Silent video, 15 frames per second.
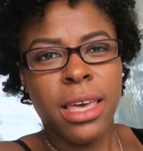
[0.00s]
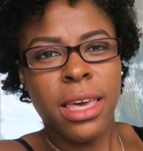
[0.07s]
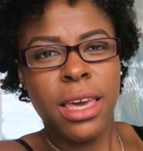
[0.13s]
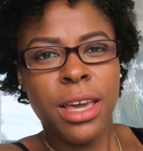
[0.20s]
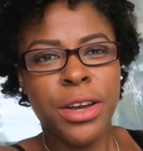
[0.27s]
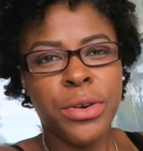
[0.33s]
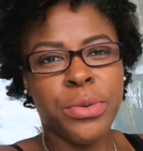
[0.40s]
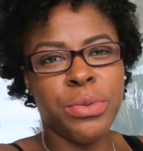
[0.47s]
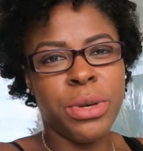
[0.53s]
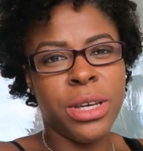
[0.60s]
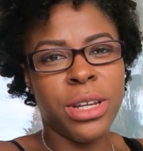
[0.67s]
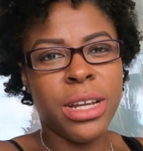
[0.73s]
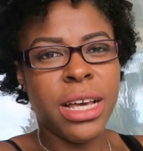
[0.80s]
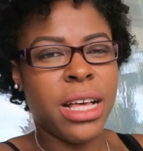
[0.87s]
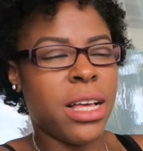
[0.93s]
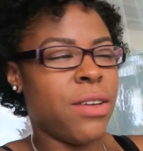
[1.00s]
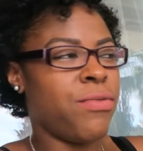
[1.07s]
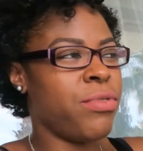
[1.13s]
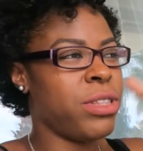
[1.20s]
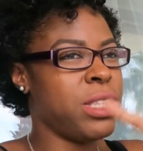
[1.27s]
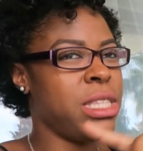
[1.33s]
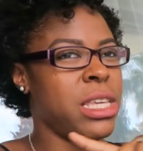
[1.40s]
Here we're gonna have
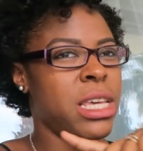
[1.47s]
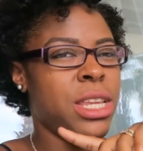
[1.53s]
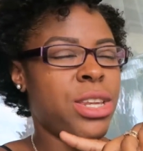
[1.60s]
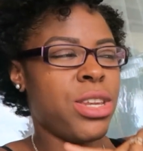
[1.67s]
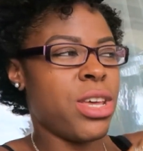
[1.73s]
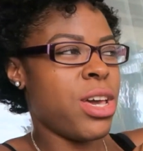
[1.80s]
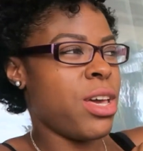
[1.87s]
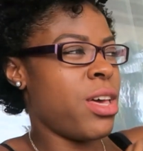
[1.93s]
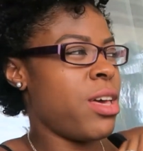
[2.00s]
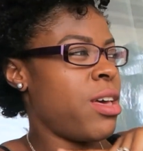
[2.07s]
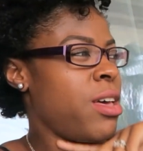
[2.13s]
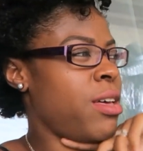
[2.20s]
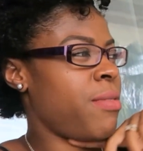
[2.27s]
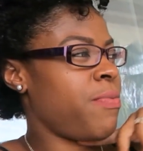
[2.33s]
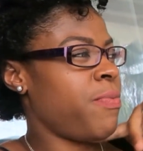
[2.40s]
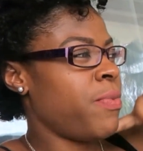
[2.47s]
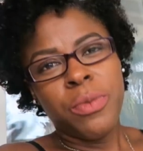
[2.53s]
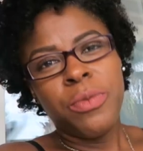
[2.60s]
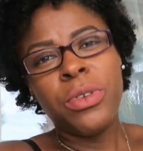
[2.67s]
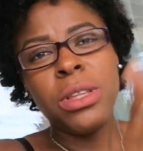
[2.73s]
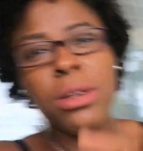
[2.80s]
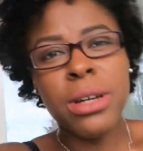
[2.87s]
dinner.
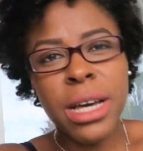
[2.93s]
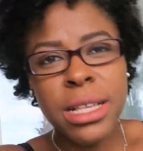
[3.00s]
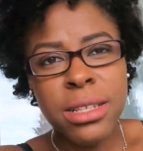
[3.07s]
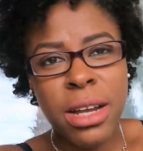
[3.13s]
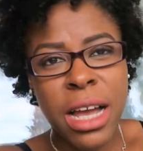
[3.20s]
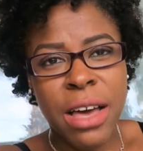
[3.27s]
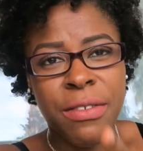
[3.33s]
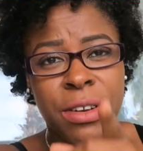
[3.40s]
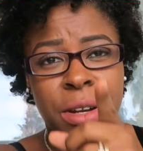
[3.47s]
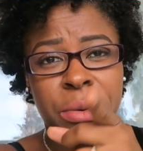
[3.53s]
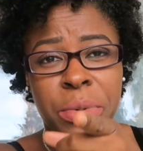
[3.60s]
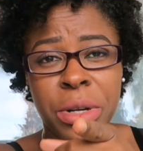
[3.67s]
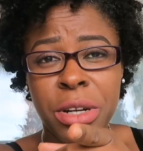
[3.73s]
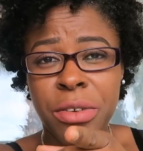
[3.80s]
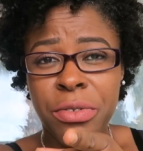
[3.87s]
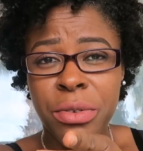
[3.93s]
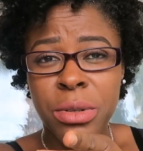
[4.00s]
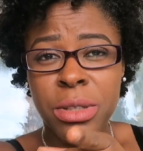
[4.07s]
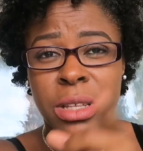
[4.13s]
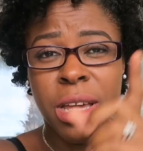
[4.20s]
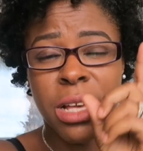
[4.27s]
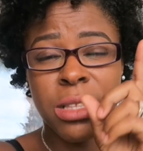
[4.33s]
Hopefully you guys are having a
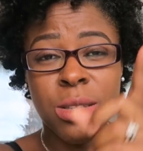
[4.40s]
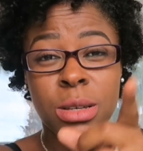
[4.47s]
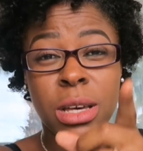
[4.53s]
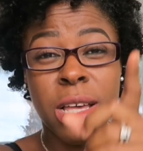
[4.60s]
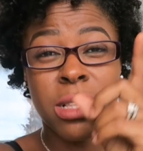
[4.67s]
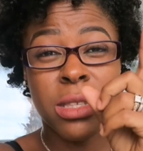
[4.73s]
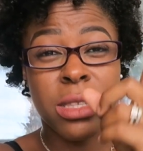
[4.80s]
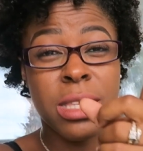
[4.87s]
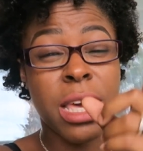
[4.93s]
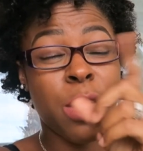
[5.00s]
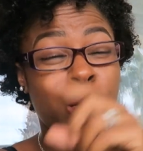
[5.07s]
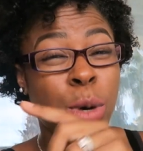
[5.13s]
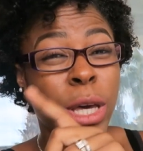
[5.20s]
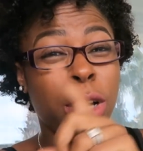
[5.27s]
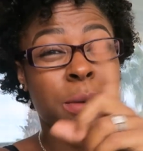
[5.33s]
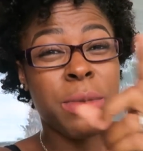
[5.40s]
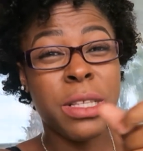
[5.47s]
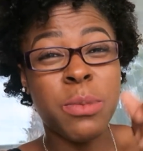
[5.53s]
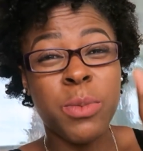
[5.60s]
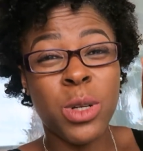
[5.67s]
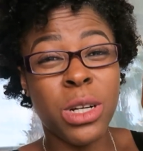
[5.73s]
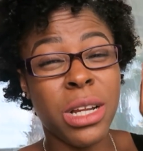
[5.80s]
wonderful day. As you guys see, I wake up
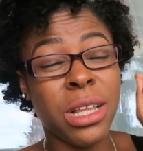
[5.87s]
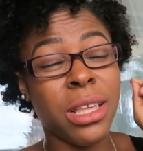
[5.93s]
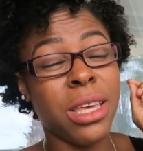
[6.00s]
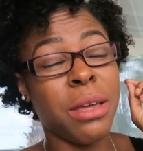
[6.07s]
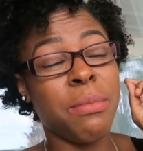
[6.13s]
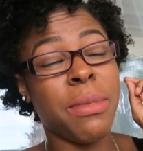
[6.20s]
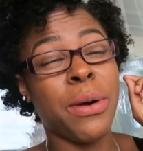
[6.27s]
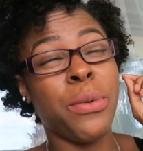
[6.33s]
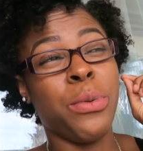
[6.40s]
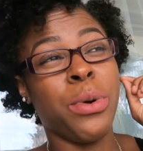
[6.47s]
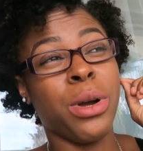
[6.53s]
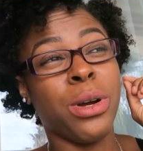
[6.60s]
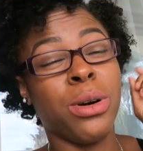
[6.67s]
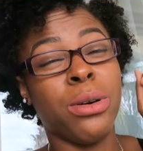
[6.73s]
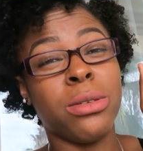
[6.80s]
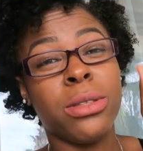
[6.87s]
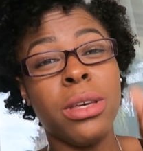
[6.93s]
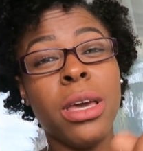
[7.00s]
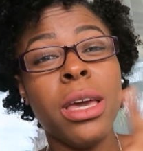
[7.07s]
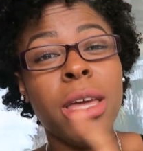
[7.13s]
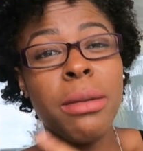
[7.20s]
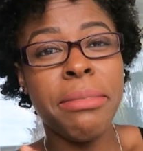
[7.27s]
this morning and get my workout
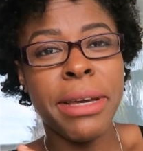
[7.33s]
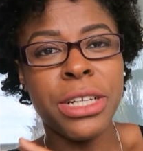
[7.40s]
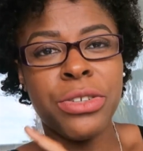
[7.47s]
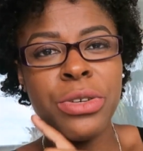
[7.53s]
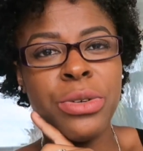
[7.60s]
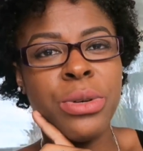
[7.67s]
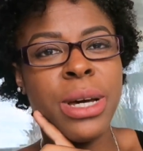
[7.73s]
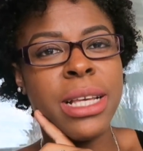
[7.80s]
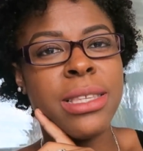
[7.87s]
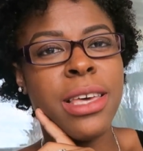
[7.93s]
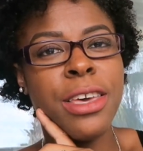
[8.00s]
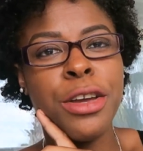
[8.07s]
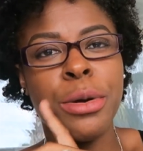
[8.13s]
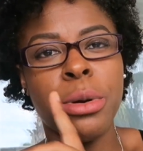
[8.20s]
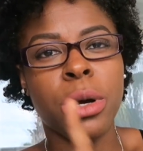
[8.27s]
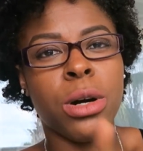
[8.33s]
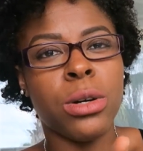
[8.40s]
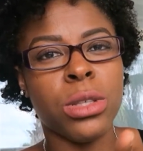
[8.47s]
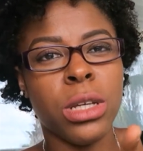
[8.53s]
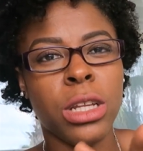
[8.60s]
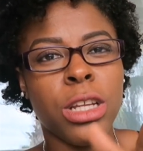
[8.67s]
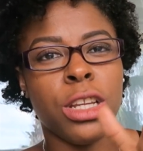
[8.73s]
in. Make sure you guys get your
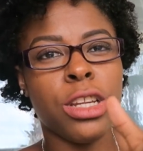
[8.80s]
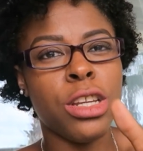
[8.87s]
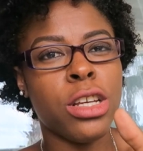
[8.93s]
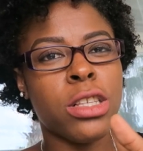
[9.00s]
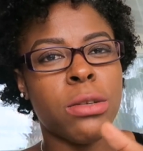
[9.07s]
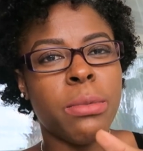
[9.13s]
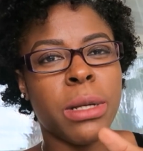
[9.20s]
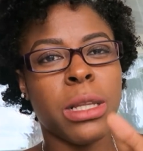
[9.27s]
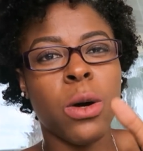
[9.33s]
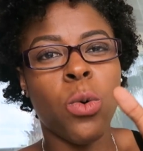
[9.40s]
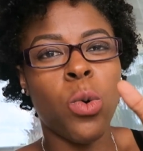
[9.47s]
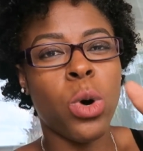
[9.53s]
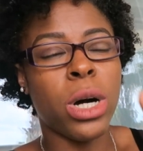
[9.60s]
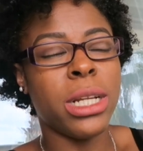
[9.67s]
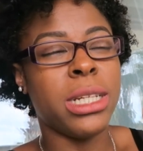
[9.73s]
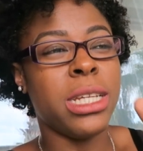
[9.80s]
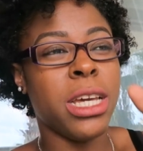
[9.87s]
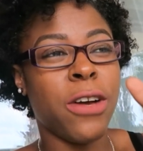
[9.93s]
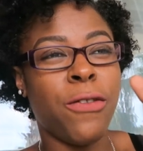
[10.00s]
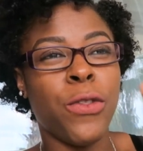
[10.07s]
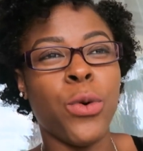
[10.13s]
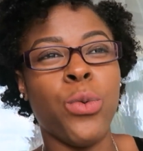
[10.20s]
workout in. It doesn't matter what
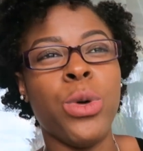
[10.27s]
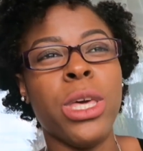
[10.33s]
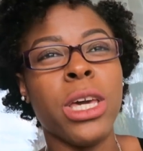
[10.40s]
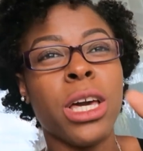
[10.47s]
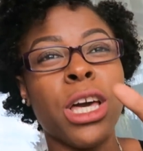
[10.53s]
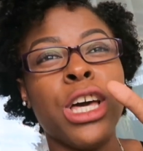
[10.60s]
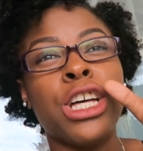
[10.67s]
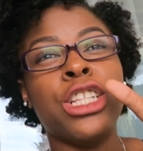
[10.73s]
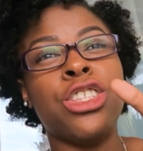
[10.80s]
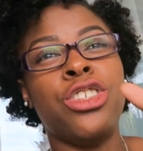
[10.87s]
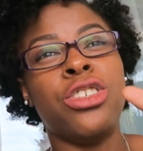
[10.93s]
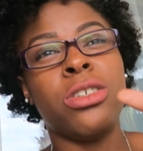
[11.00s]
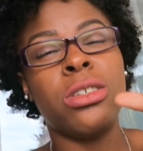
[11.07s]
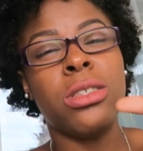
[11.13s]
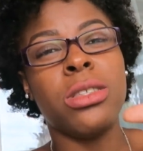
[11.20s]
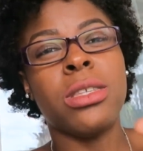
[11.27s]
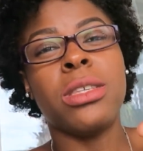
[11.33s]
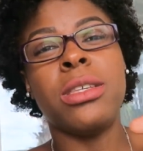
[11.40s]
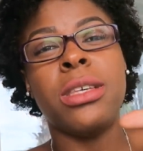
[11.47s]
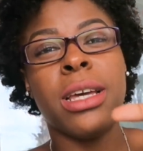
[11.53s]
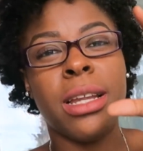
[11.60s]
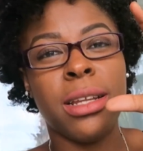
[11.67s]
day of the week, just
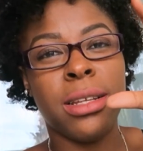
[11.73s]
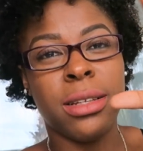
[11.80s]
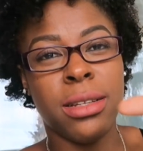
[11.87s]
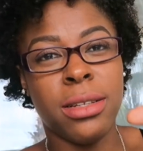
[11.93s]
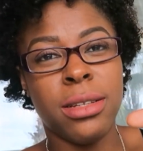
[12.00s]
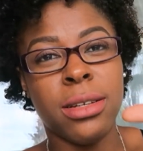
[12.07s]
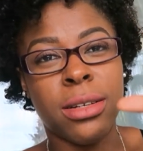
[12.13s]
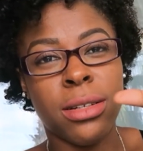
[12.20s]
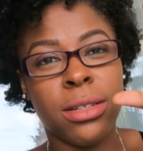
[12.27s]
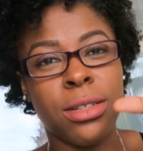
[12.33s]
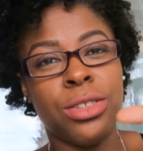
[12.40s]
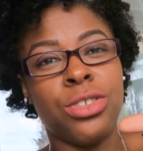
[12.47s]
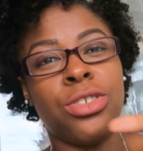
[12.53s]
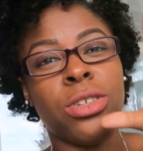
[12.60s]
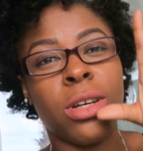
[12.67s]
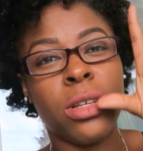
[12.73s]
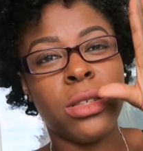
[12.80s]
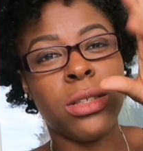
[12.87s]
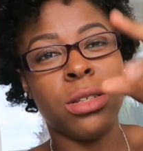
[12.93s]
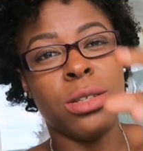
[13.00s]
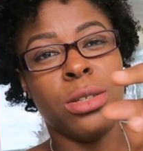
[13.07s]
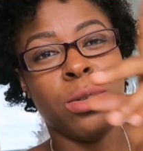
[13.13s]
get it done,
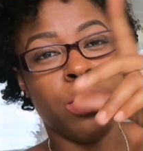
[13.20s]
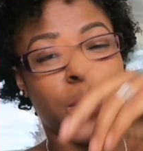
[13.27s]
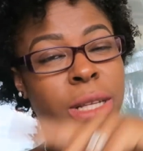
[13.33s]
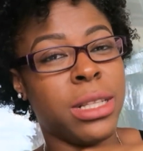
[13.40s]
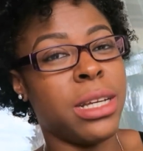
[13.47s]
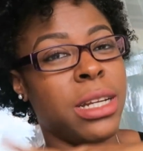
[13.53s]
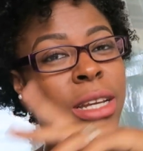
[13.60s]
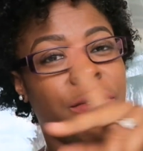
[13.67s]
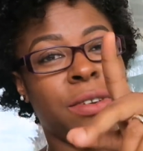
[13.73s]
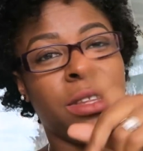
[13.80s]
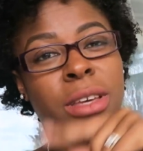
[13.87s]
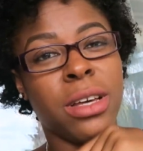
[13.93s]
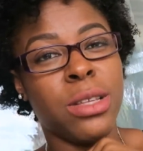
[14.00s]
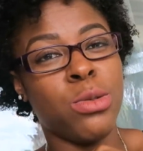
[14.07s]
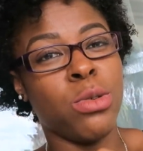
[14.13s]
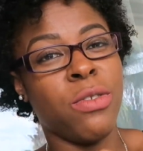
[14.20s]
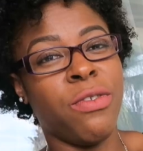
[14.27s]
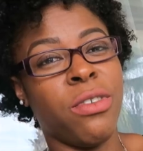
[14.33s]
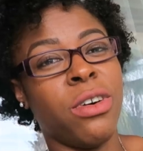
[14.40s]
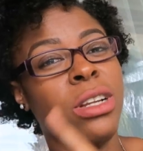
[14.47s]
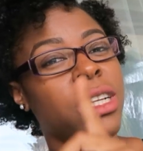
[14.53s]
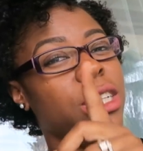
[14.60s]
just do it, and everything else will
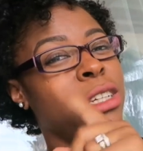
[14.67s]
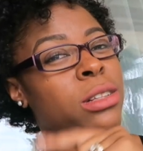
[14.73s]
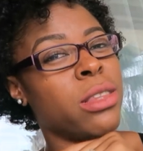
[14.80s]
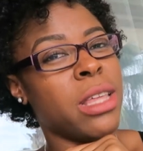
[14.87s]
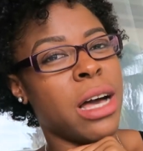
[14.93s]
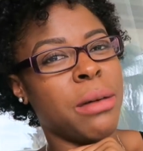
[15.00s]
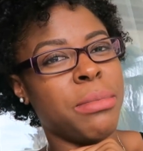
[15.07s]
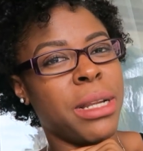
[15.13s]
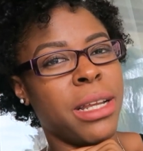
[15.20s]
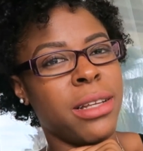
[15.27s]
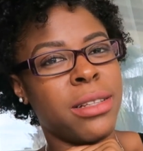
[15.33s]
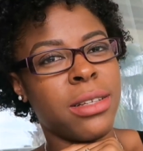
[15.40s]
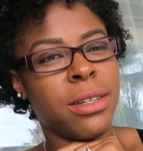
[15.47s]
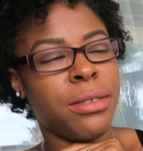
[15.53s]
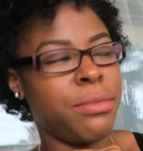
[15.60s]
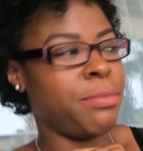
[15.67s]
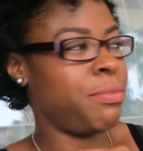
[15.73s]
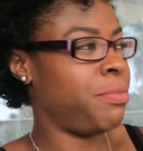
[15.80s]
fall in. You'll thank me later.